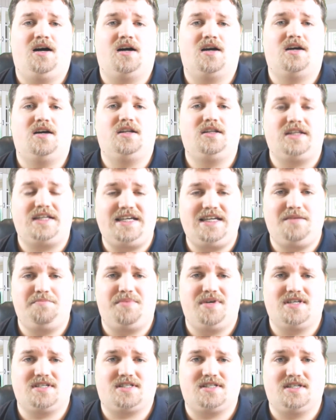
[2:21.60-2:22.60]
clean
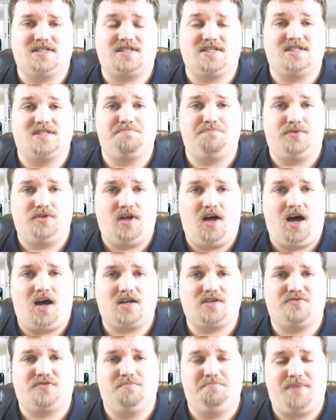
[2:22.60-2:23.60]
business is
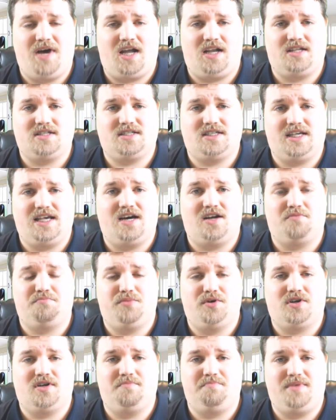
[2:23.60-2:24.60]
blocked from balancing out a
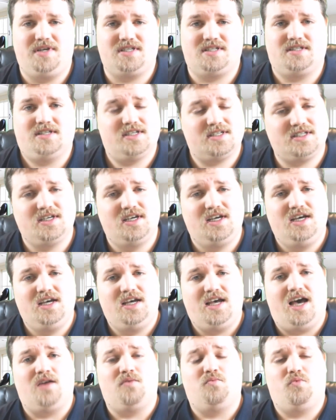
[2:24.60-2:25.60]
book of business.
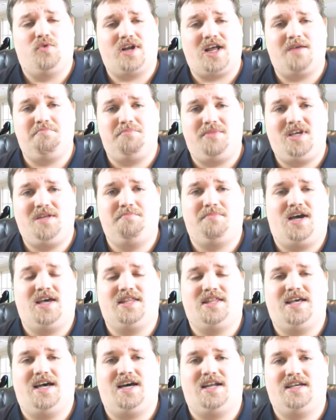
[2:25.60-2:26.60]
And what I mean by
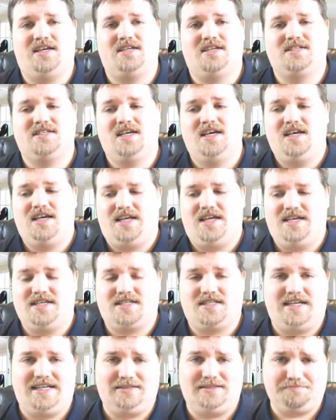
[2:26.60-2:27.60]
that is
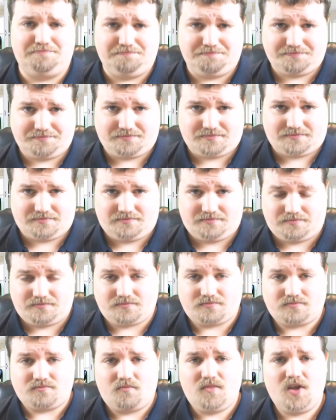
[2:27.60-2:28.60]
that
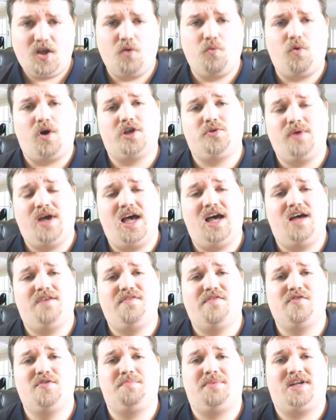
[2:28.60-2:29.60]
while you have
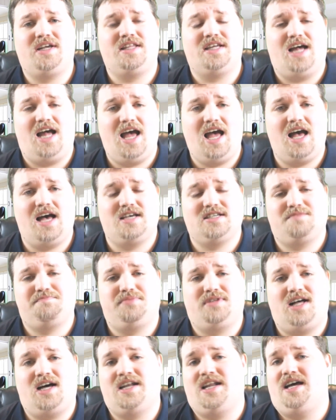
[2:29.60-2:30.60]
everybody that has
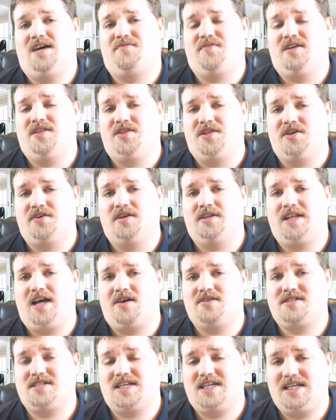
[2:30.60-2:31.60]
Plan F and they're
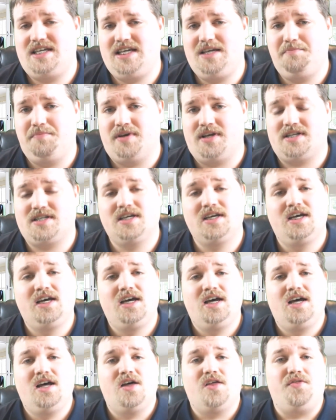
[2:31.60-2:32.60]
allowed to keep it,
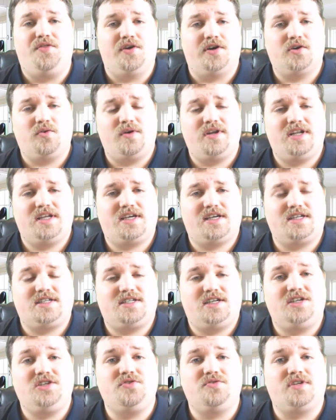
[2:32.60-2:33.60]
they're going to
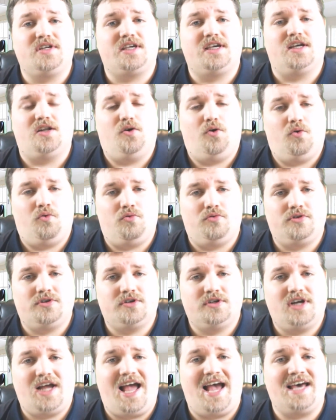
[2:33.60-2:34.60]
continue to get
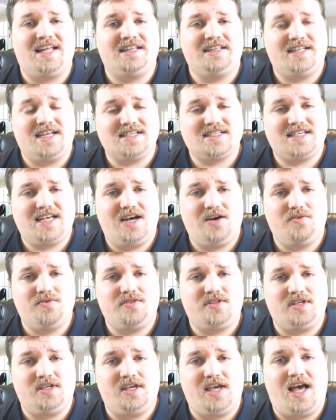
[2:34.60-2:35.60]
older and less
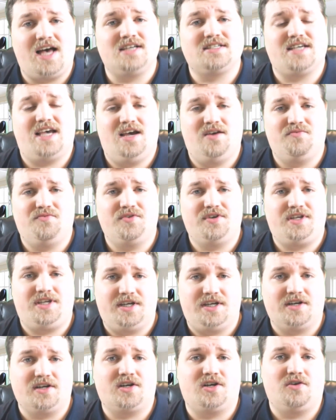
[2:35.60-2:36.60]
healthy as every
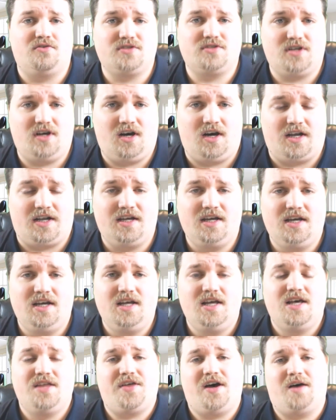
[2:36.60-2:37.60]
year goes on.
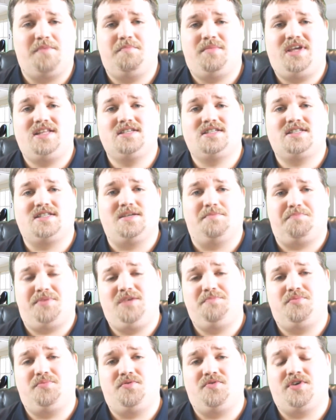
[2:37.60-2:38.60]
That means that
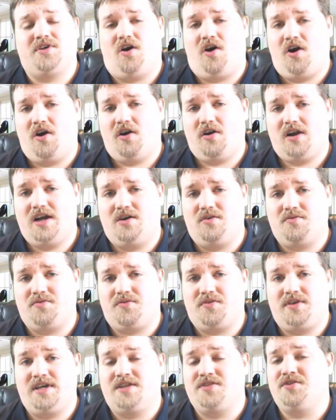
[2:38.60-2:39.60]
people that are
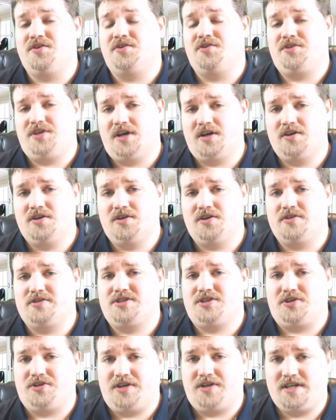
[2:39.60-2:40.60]
healthy and they're younger,
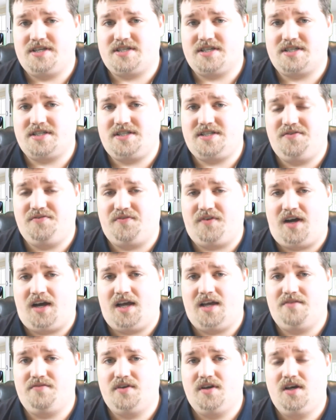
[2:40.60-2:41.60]
turning
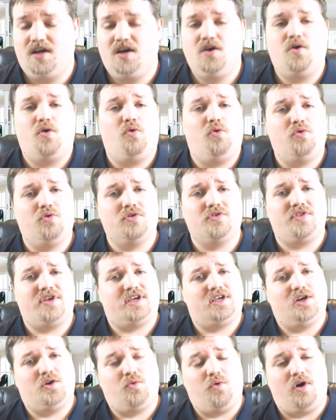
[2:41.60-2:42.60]
65, or they
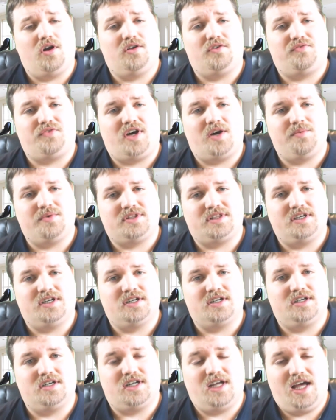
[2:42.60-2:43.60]
can qualify with their
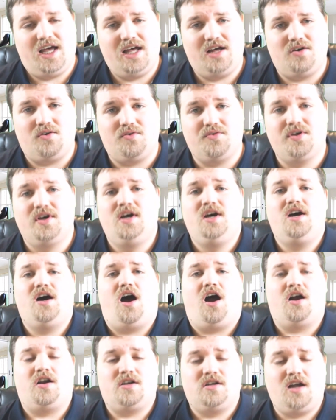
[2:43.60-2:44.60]
good health,
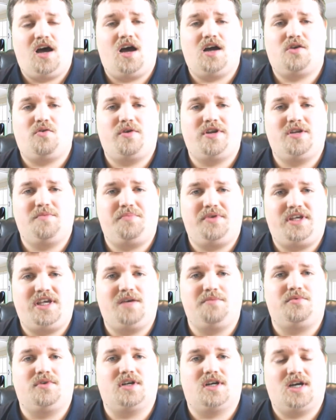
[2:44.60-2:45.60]
are not going to be
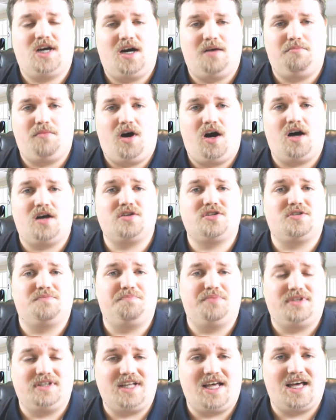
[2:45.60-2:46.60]
able to come on to
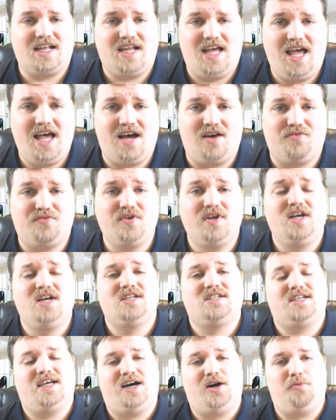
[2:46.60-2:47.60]
Plan F
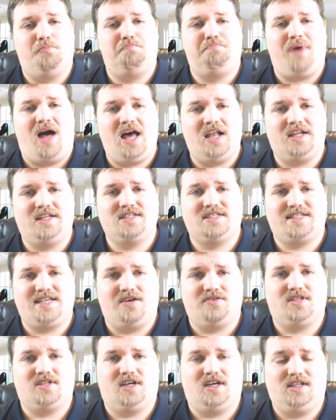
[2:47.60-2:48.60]
to help balance
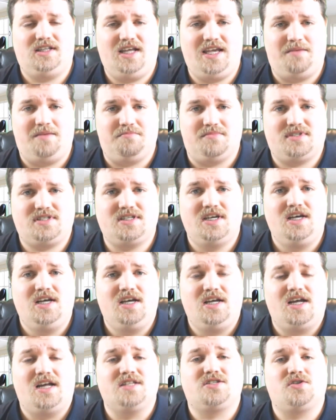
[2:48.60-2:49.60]
out the claims.
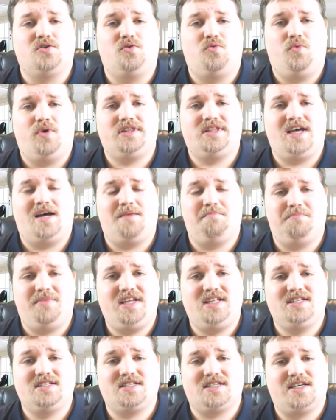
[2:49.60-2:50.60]
And so what that
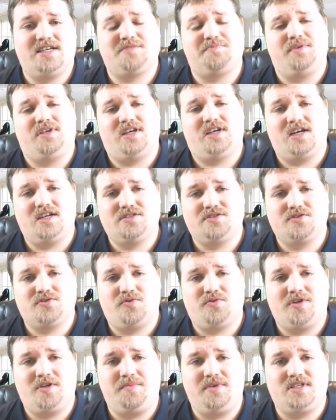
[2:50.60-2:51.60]
means is, because there's
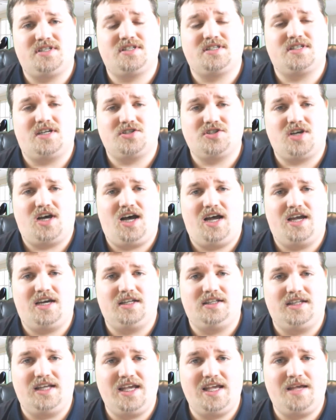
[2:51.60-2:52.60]
going to be such high
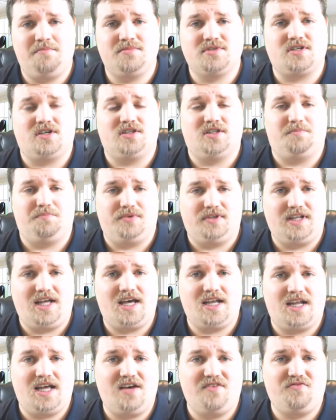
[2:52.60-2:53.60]
claims on the
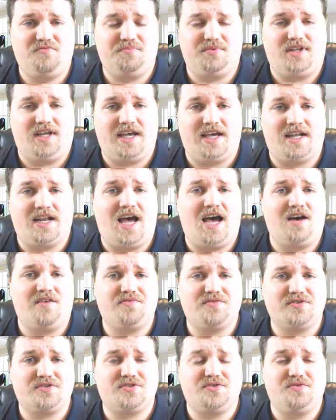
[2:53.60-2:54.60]
Plan F plan
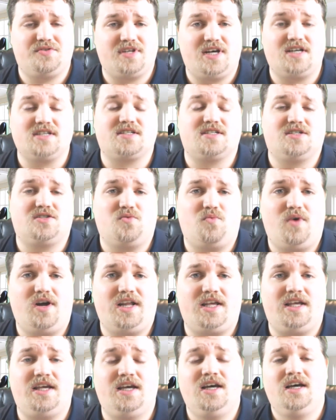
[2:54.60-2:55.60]
after
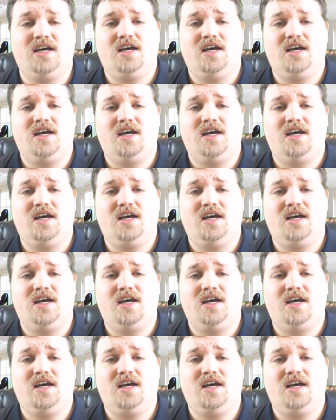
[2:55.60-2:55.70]
2020,